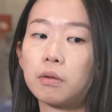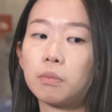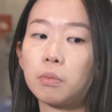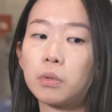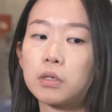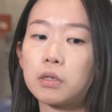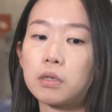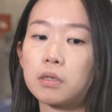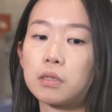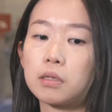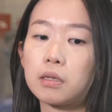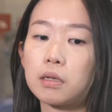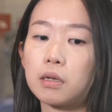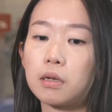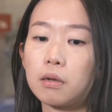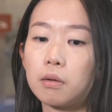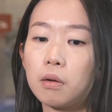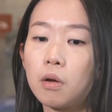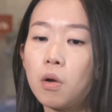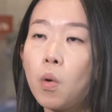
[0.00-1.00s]
which is
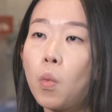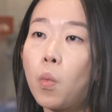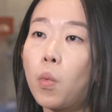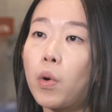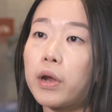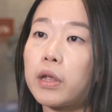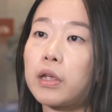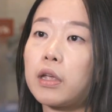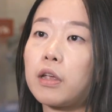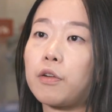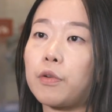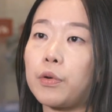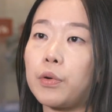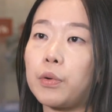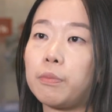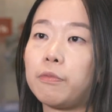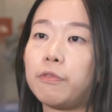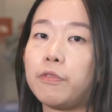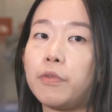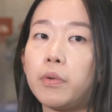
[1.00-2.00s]
a working
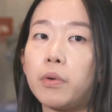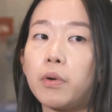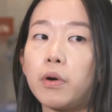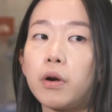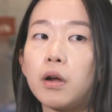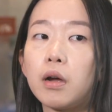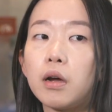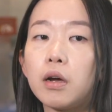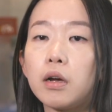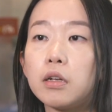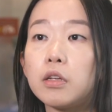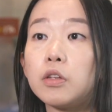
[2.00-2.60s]
group for